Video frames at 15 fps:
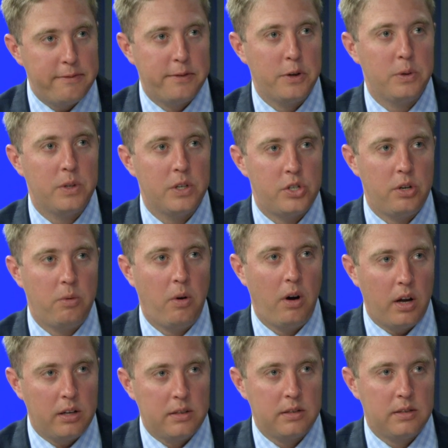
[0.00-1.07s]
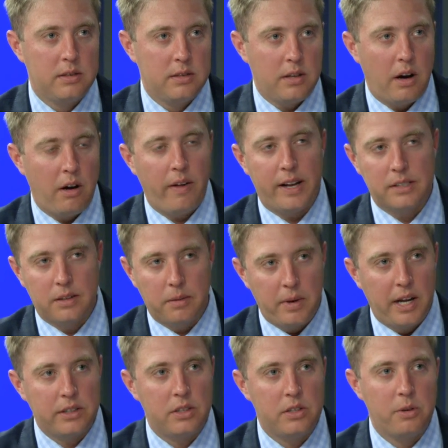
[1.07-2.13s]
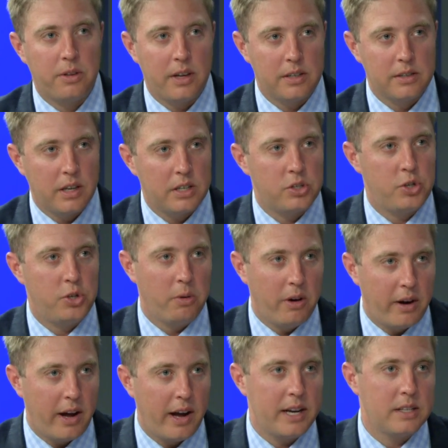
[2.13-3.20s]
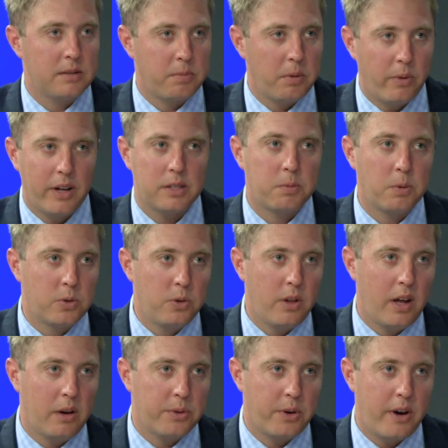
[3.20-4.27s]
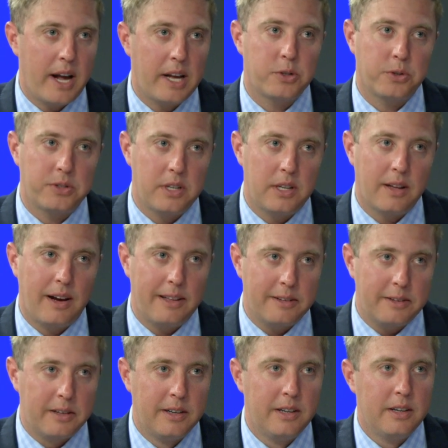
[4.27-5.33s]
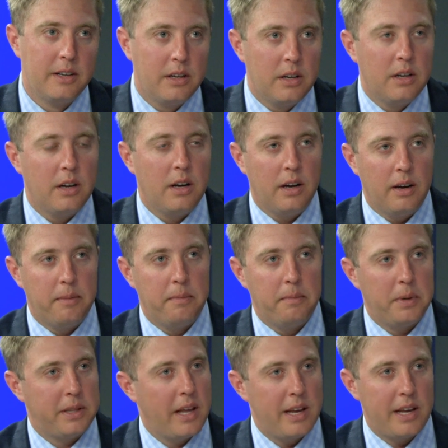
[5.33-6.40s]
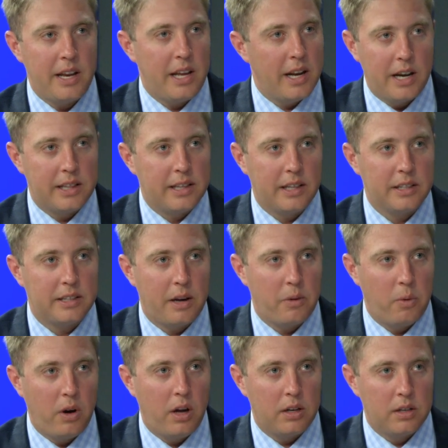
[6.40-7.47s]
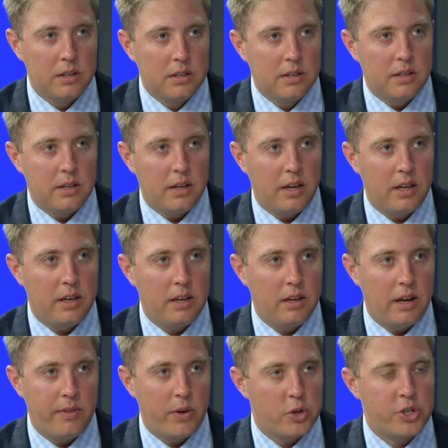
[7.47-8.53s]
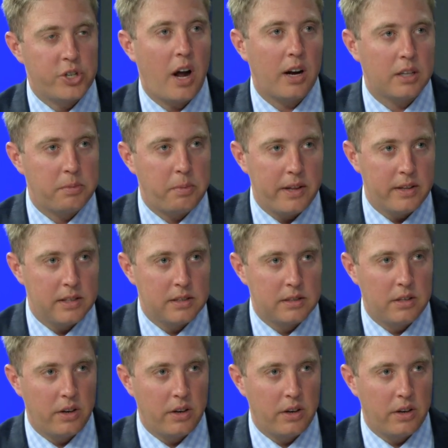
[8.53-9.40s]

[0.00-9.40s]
food that you want. I'll ask them not to do things like chew on ice, but we're not supposed to do that with our natural teeth either. Okay. Um, but they can eat anything that they want. And, and they're shocked by this.